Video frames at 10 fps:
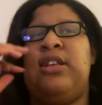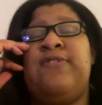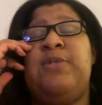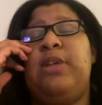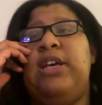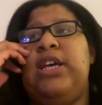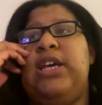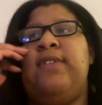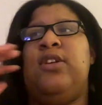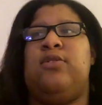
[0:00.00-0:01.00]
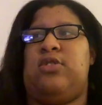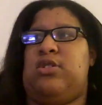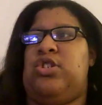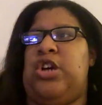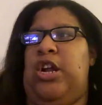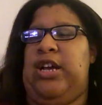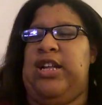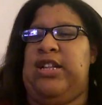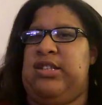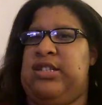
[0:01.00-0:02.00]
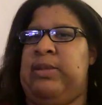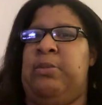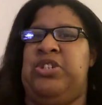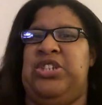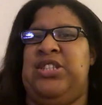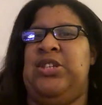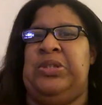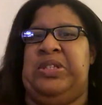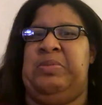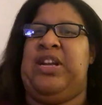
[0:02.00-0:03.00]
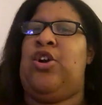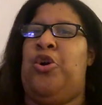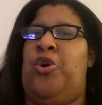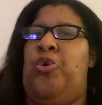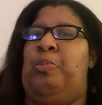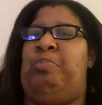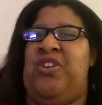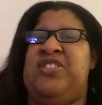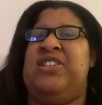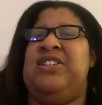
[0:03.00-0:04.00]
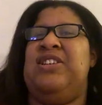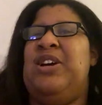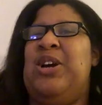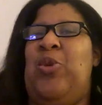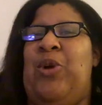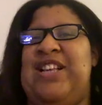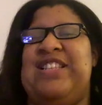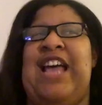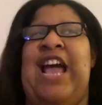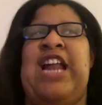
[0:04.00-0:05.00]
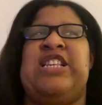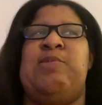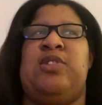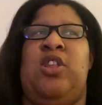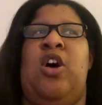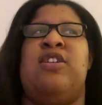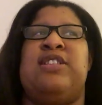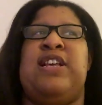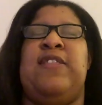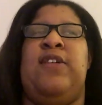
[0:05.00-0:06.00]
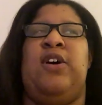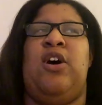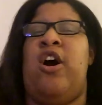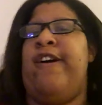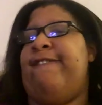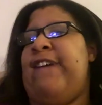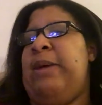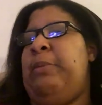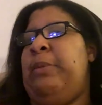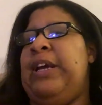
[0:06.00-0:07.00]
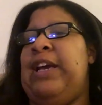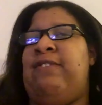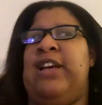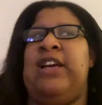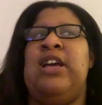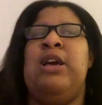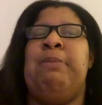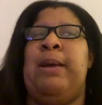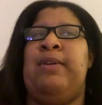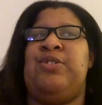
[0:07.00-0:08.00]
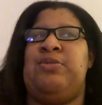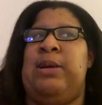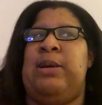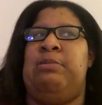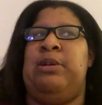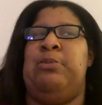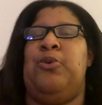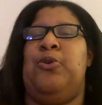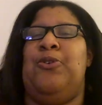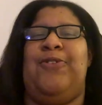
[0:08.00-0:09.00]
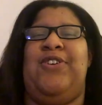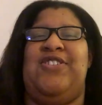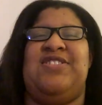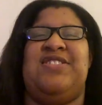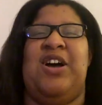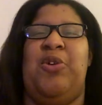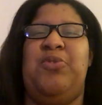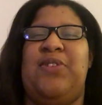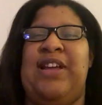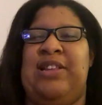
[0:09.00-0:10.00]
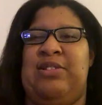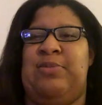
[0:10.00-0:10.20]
seemed like even though Charlotte kind of the same thing, but she still seems like her own person. Whereas Natty seems lost in the Hart family. If like maybe she was able to be more of herself and